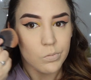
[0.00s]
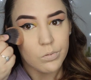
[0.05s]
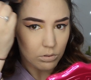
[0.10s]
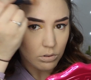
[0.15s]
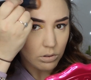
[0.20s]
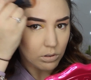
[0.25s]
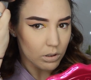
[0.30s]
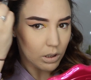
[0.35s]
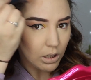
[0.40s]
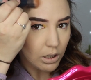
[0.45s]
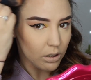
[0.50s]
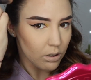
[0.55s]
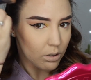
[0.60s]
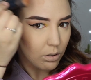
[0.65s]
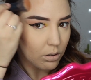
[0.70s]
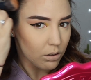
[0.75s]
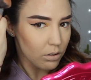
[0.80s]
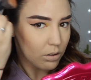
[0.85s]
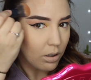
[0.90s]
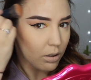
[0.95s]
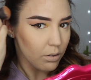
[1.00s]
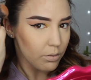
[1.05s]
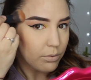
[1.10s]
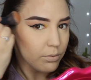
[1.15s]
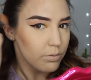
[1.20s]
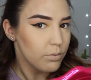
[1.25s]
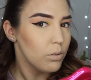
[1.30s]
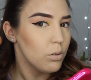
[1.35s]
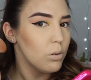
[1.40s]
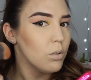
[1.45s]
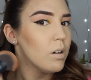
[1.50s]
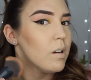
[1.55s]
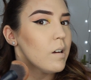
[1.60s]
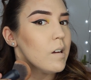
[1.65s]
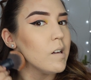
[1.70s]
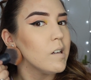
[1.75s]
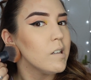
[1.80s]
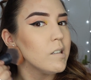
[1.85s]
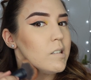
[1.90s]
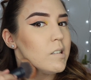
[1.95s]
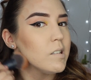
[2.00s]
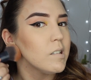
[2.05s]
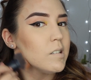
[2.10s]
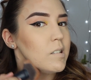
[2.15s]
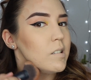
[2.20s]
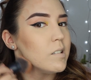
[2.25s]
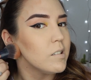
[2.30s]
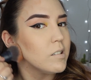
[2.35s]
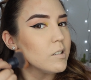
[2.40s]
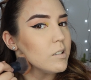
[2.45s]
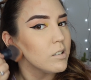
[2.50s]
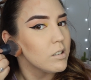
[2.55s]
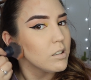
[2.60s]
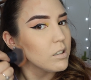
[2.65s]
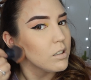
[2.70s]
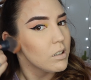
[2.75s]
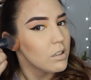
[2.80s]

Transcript: And then on her forehead and